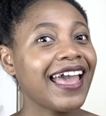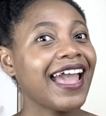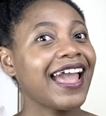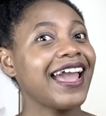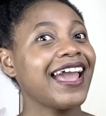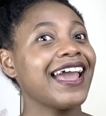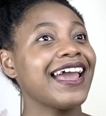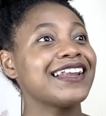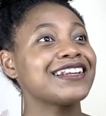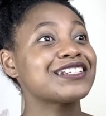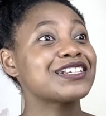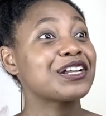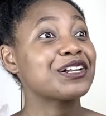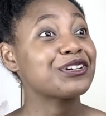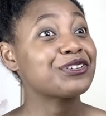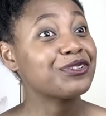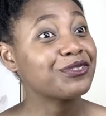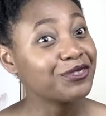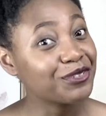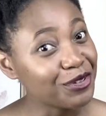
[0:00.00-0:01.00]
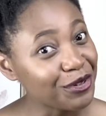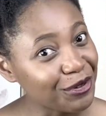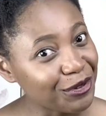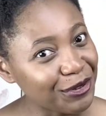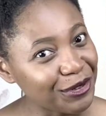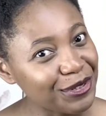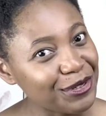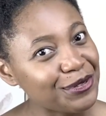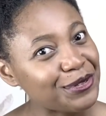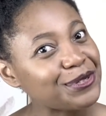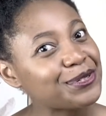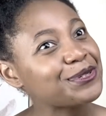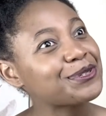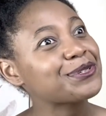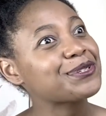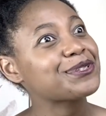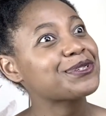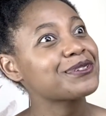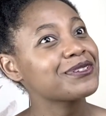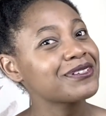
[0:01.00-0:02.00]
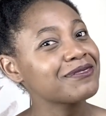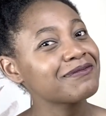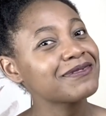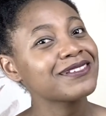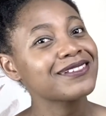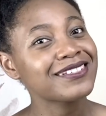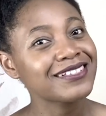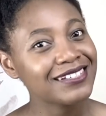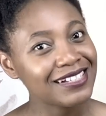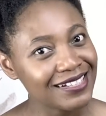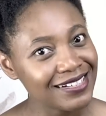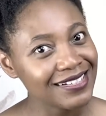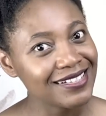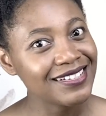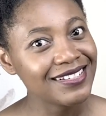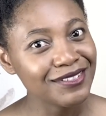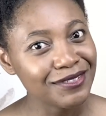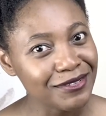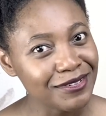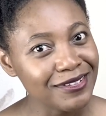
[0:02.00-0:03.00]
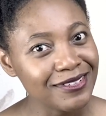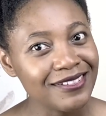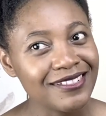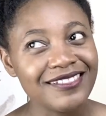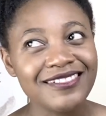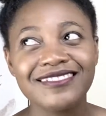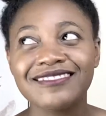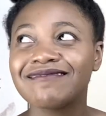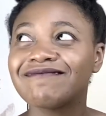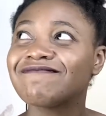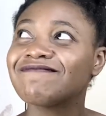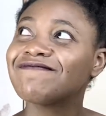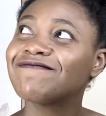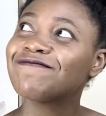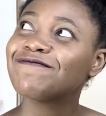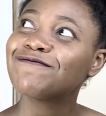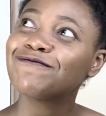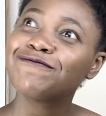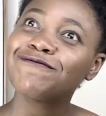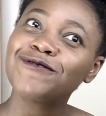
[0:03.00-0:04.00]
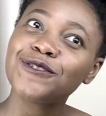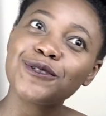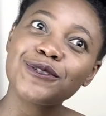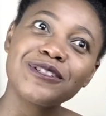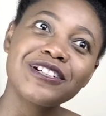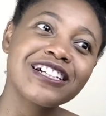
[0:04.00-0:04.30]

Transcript: And no, you should stop using castor oil for